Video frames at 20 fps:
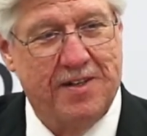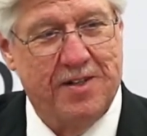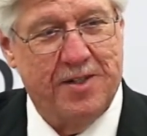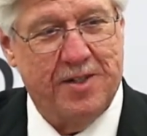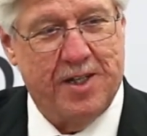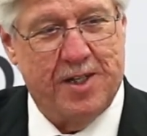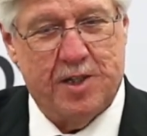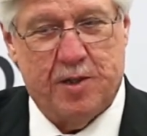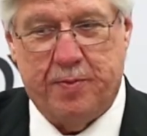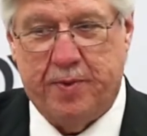
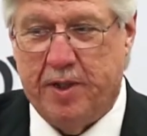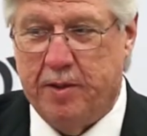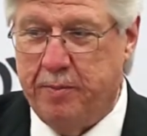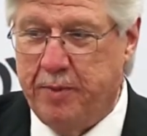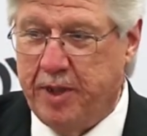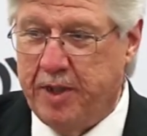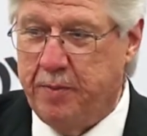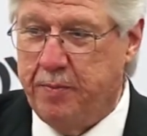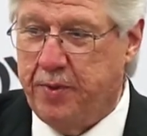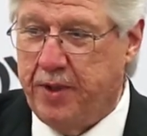She has to be in a
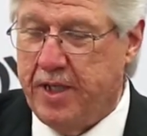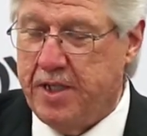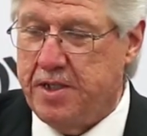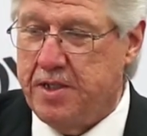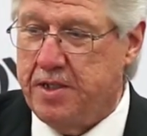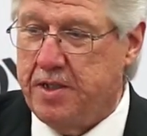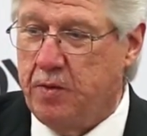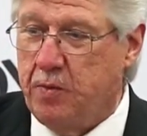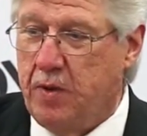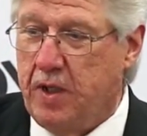million
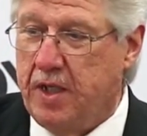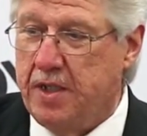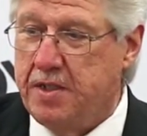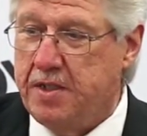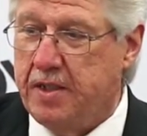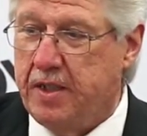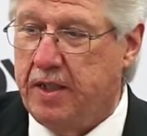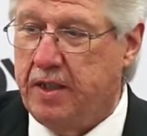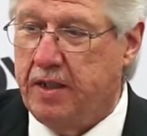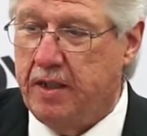places at
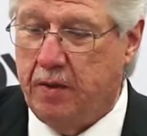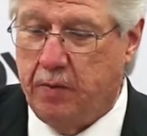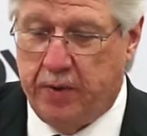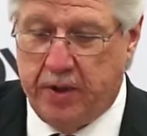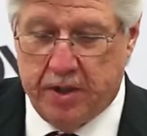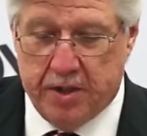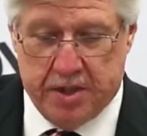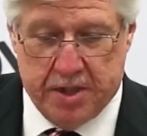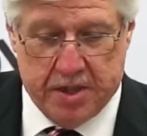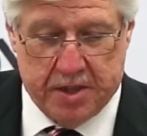once, and
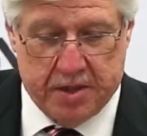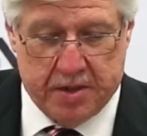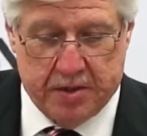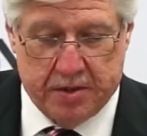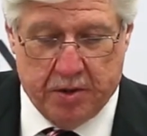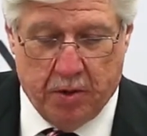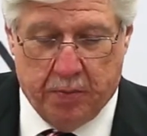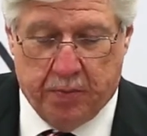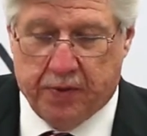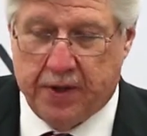we're
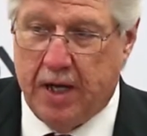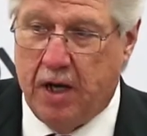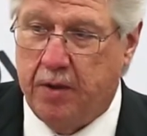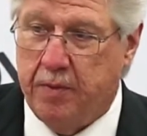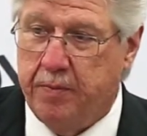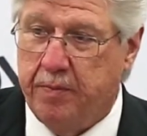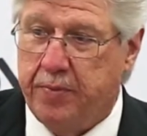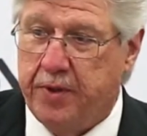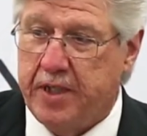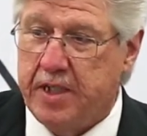just so
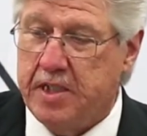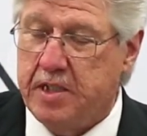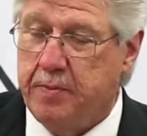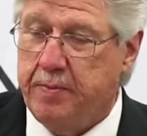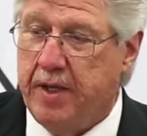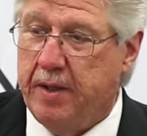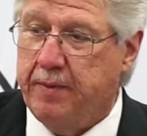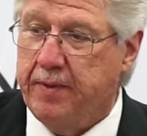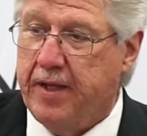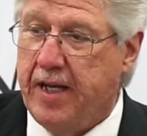proud and pleased to
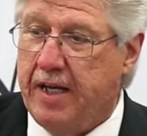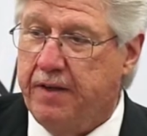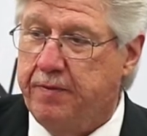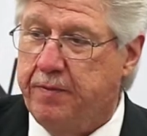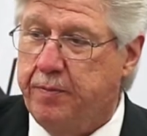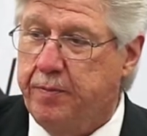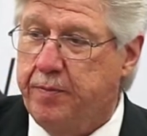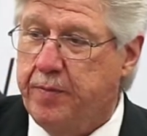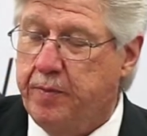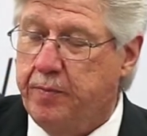be able to have
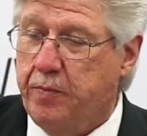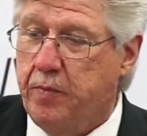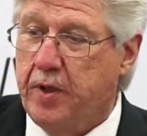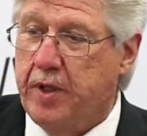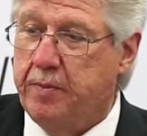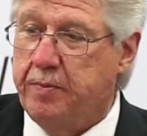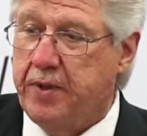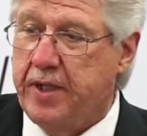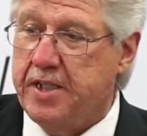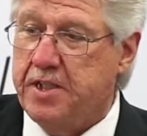one
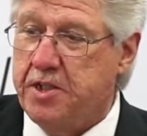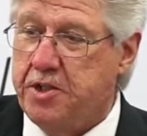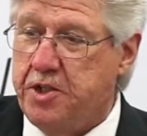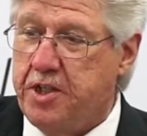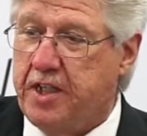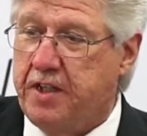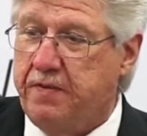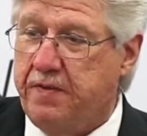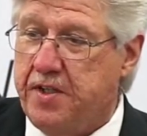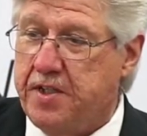of the places she
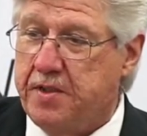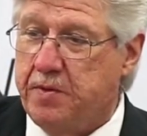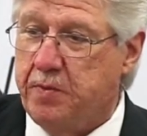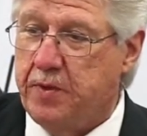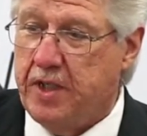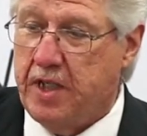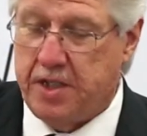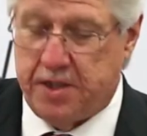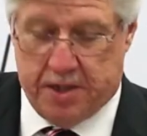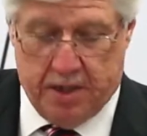could visit
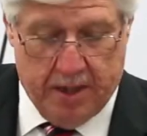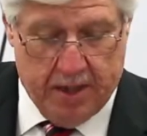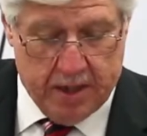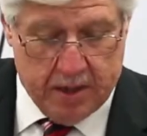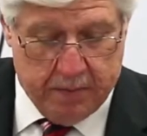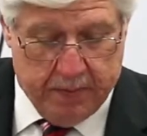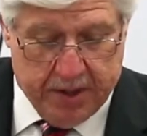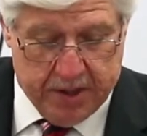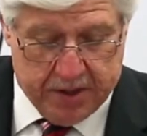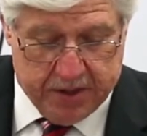with us,
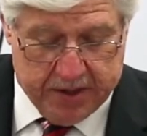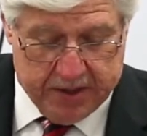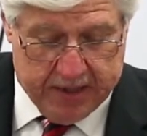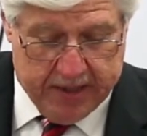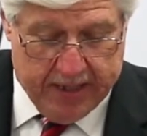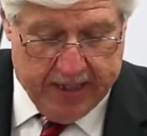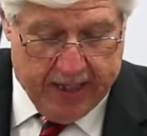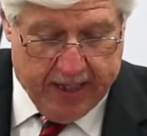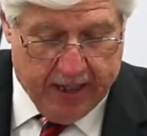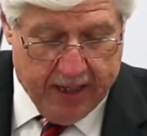especially
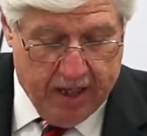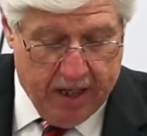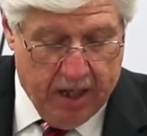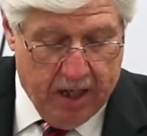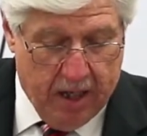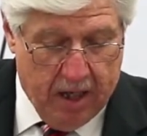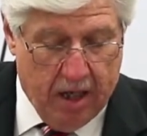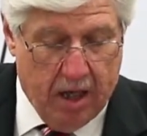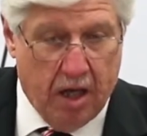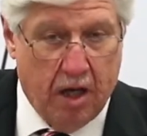today.
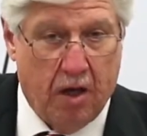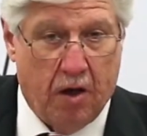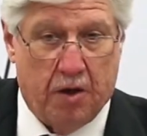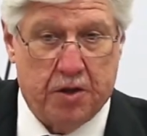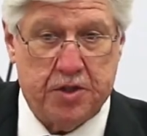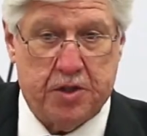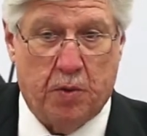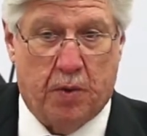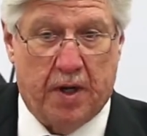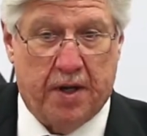
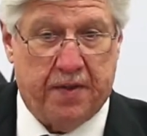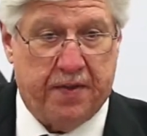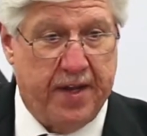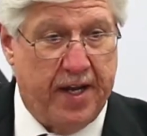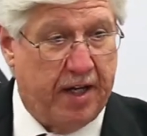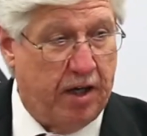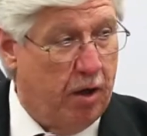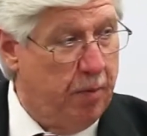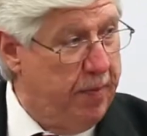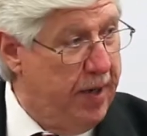Also want to
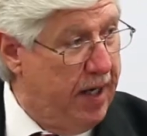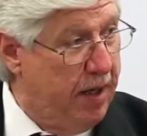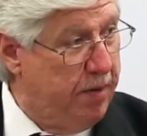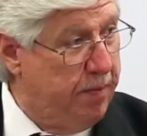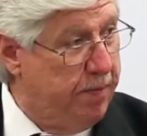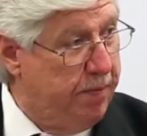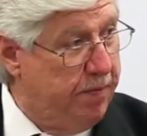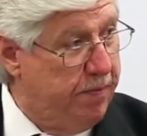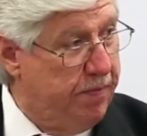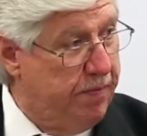thank our Mayor,
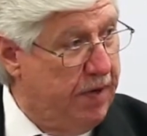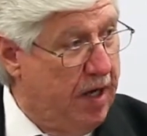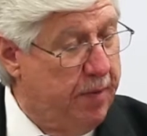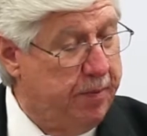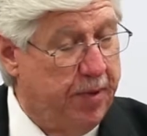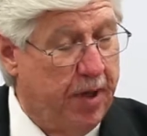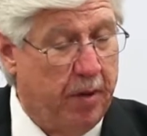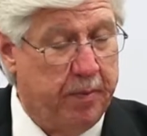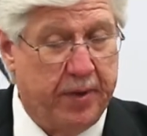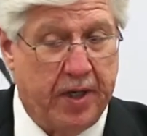
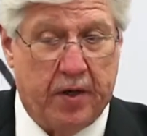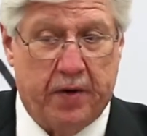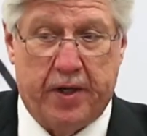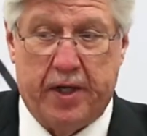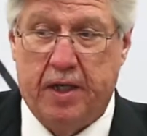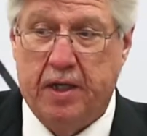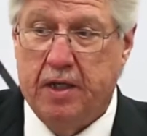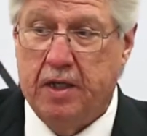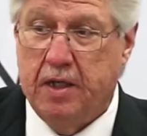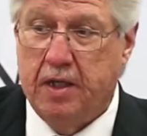Rob Palmieri,